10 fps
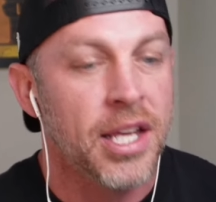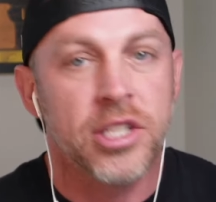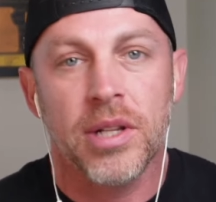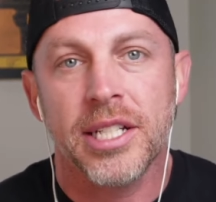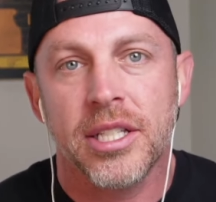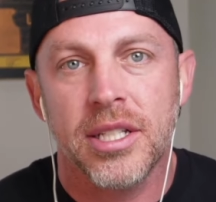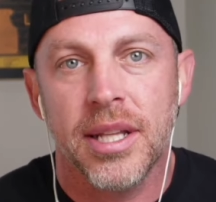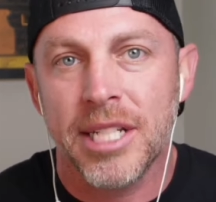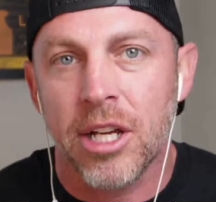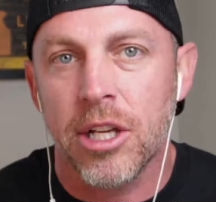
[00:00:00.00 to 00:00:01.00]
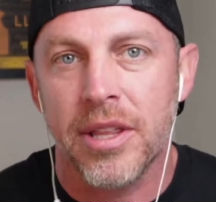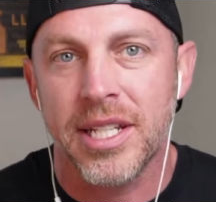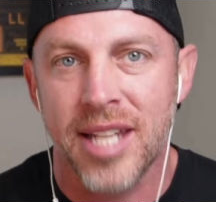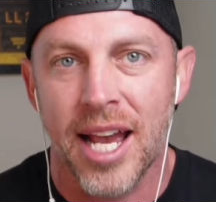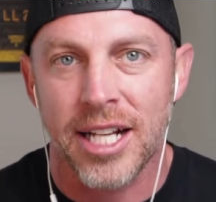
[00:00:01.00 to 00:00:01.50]
So let's let me tell you about
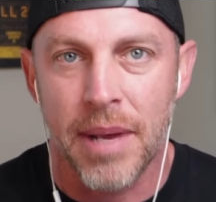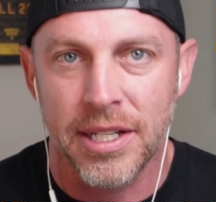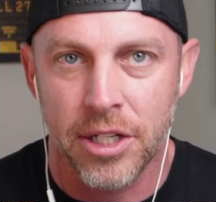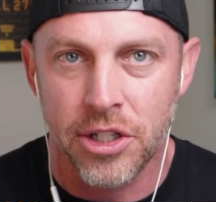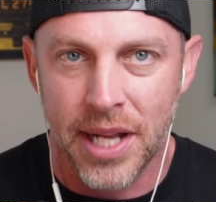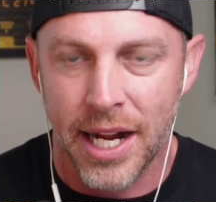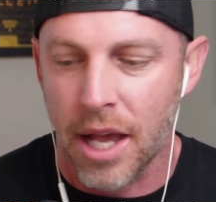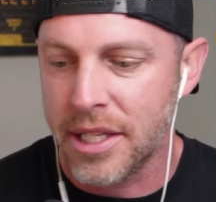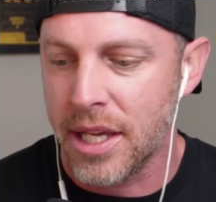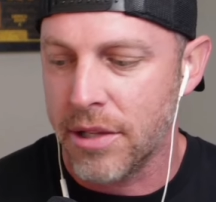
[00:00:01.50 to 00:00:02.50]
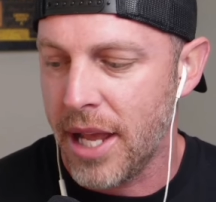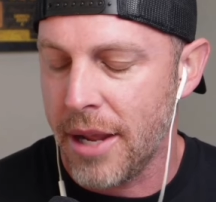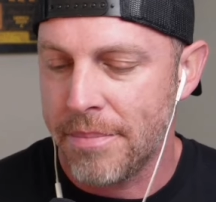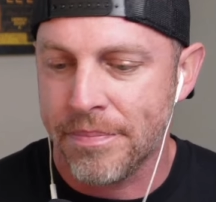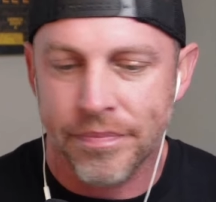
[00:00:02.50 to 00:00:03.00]
this text message that I got the other day.